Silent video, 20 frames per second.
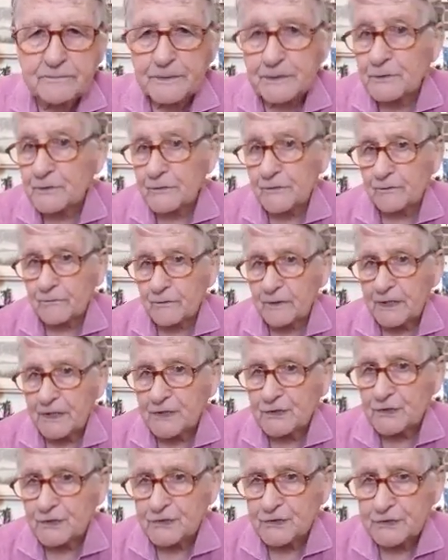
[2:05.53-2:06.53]
because of the
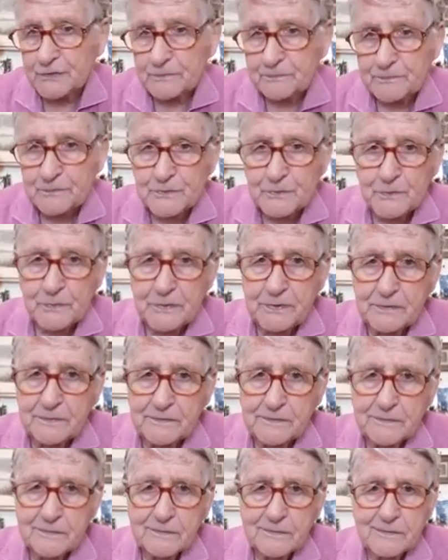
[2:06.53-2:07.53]
relationship
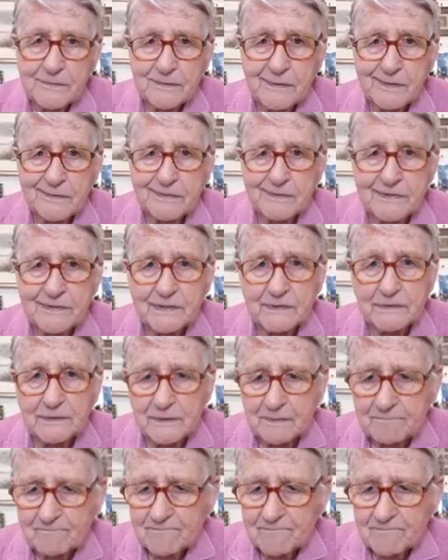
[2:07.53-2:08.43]
between Jack and Jill.